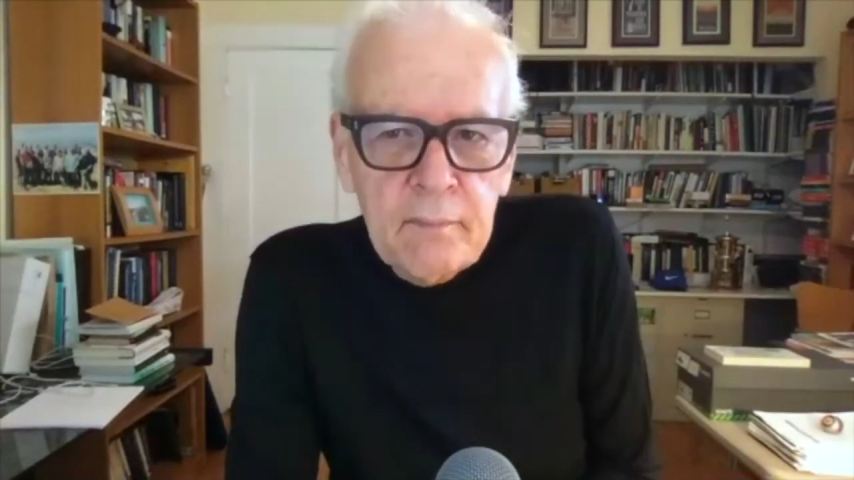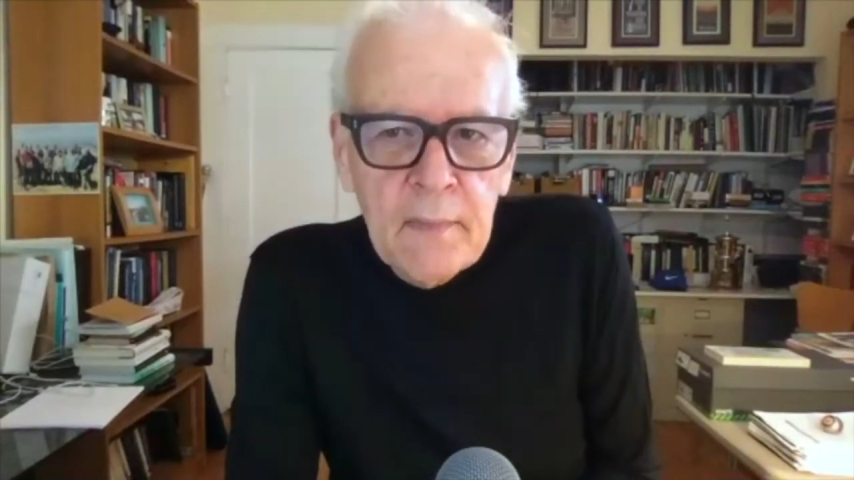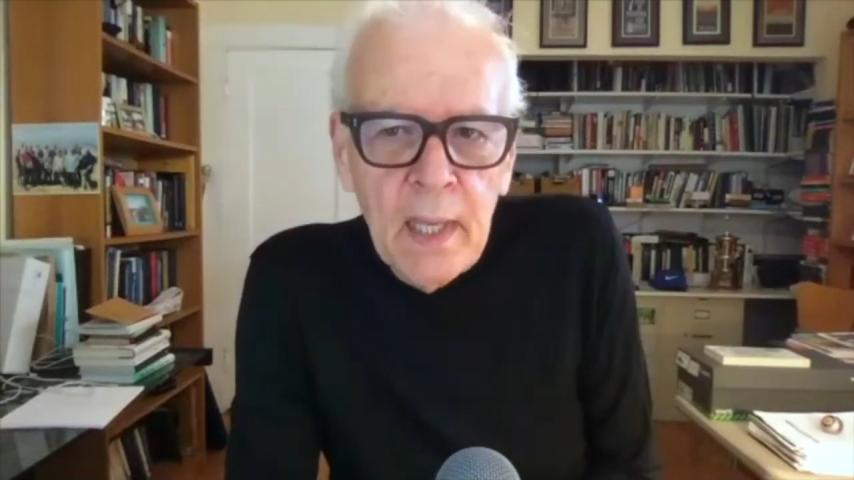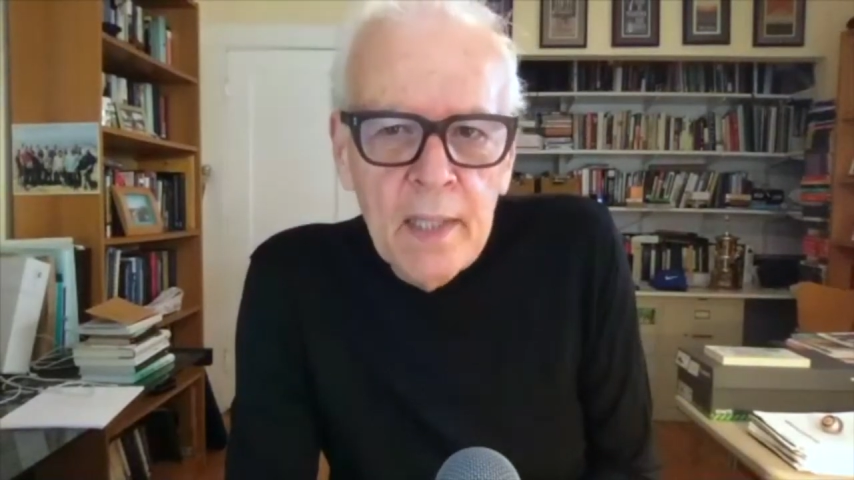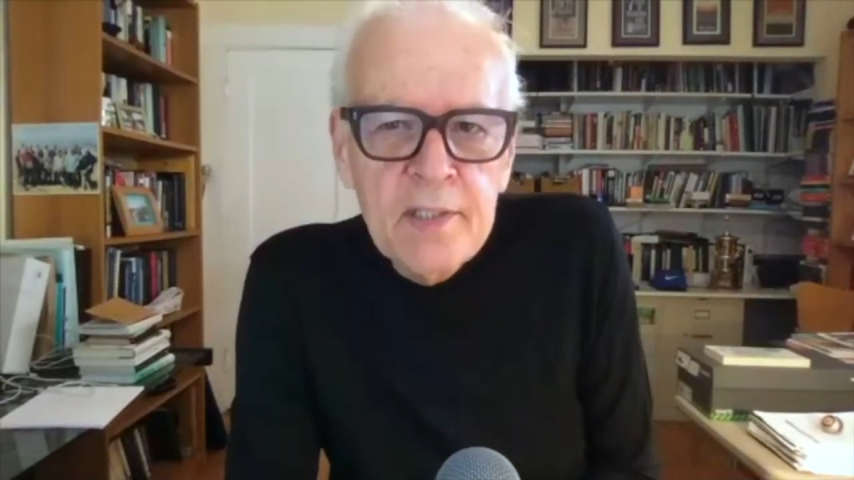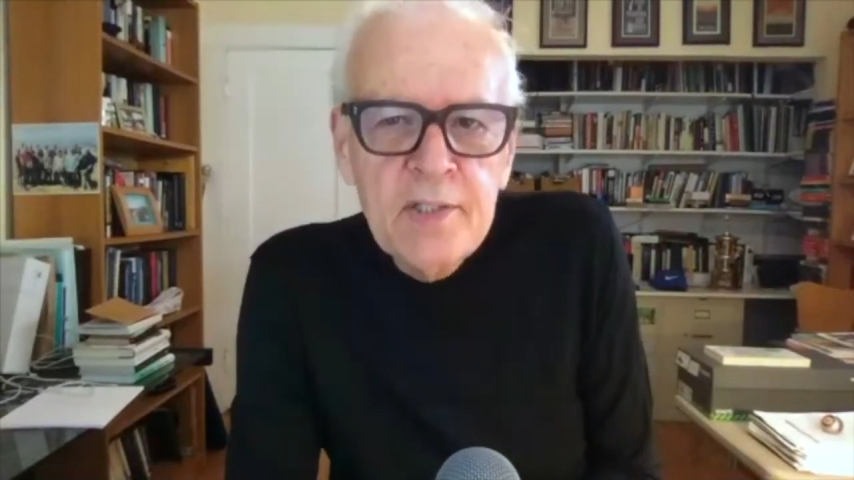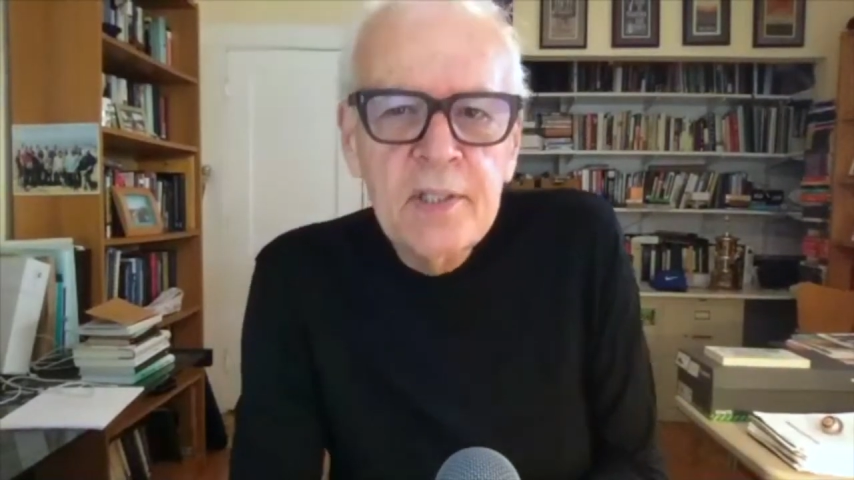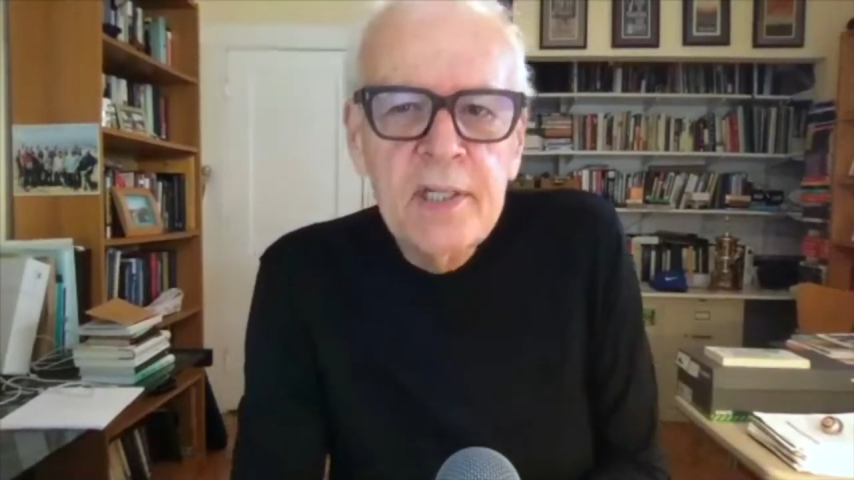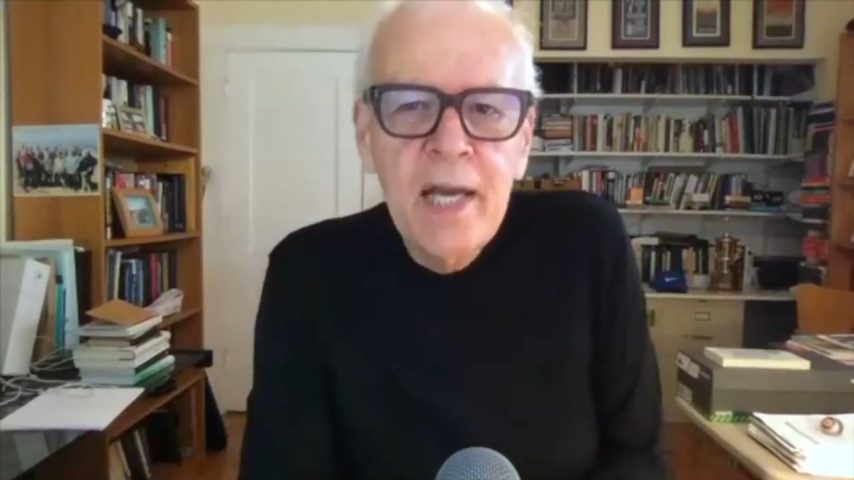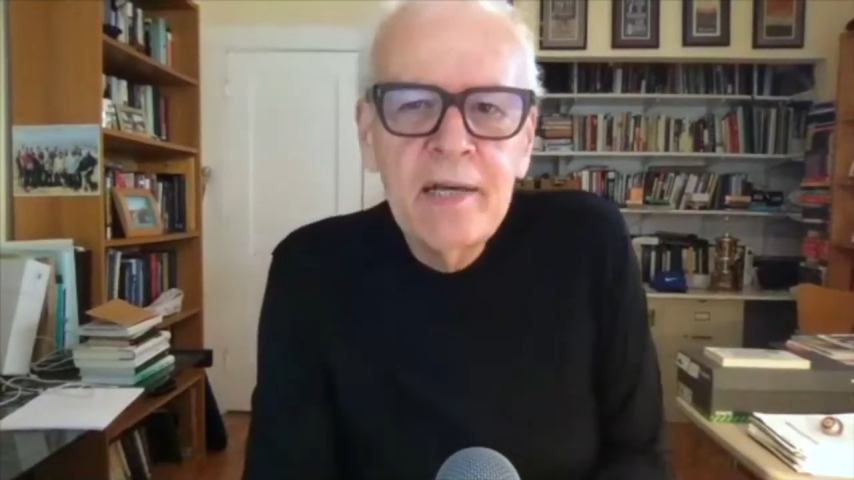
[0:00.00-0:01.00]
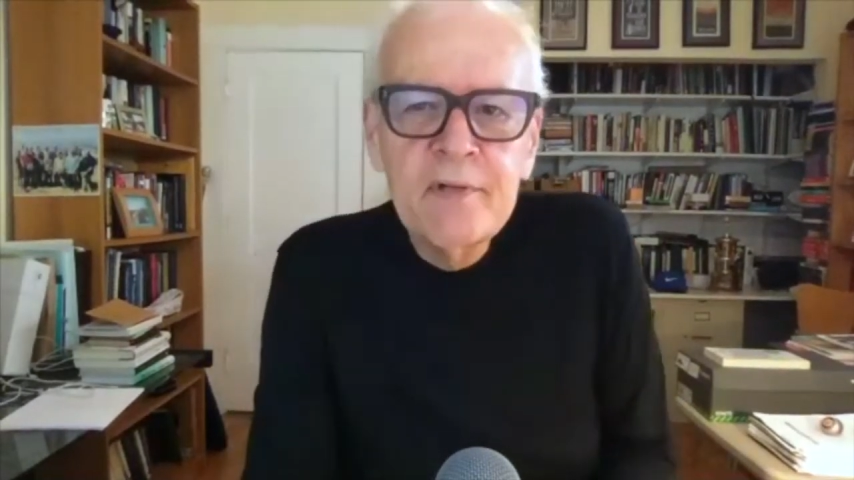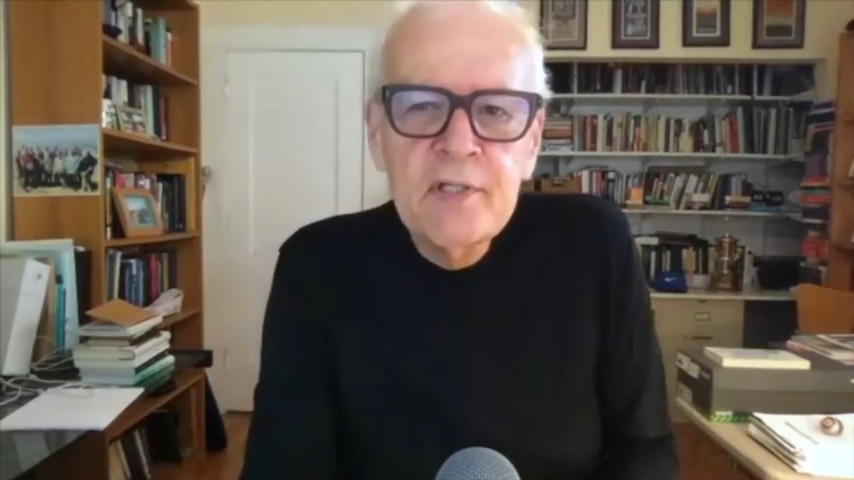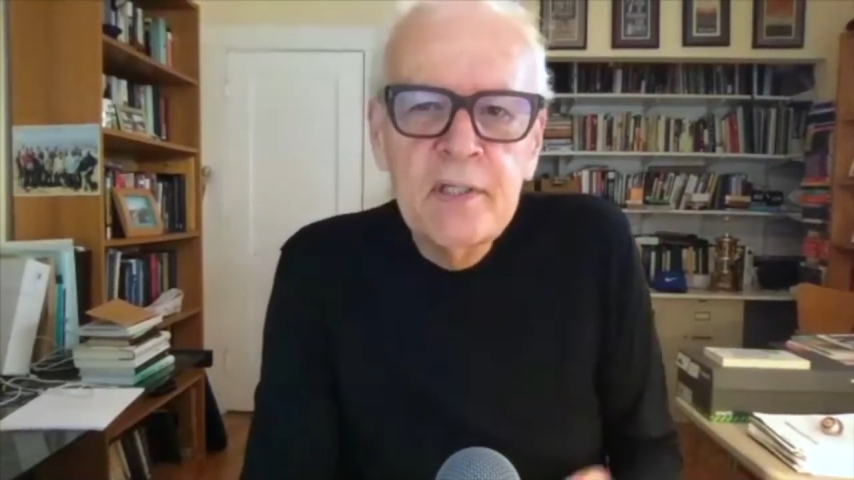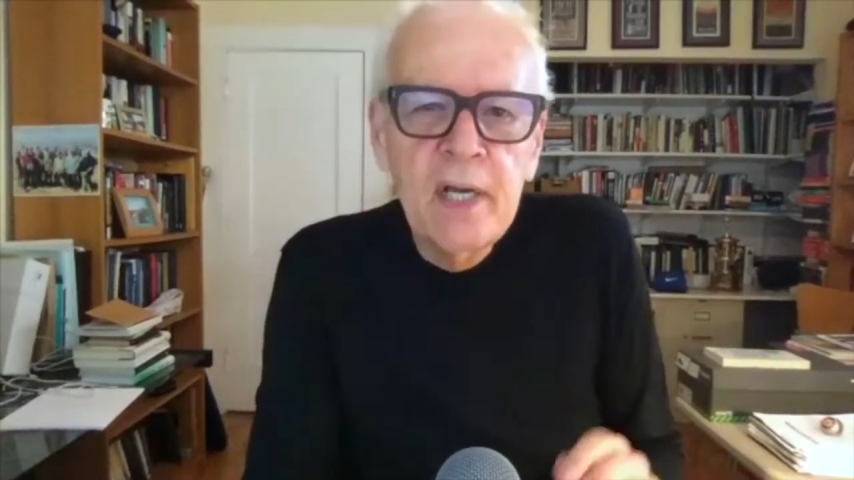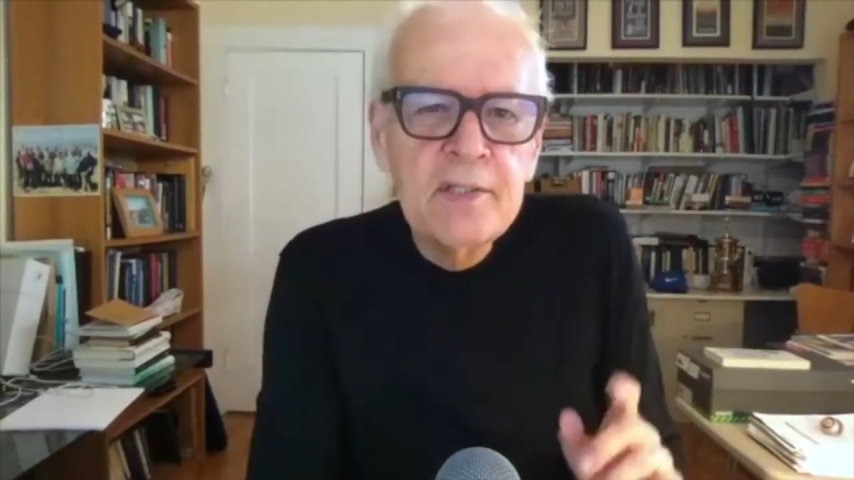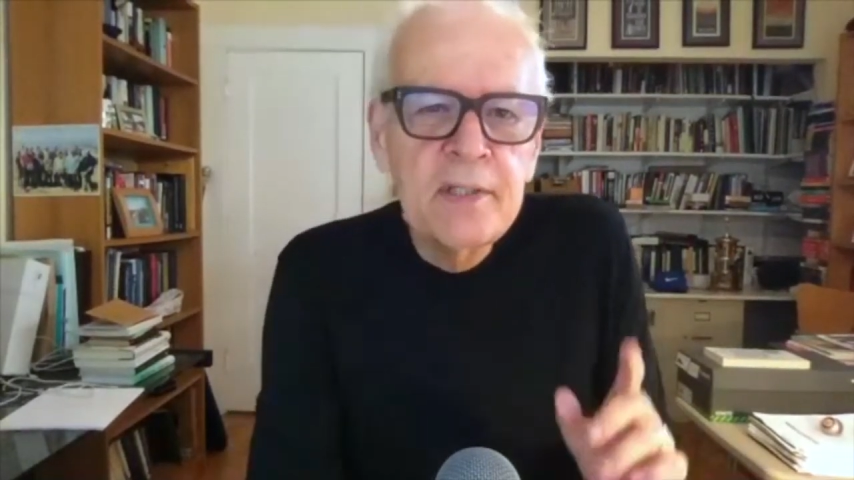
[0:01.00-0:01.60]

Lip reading: And this is the kind of disgust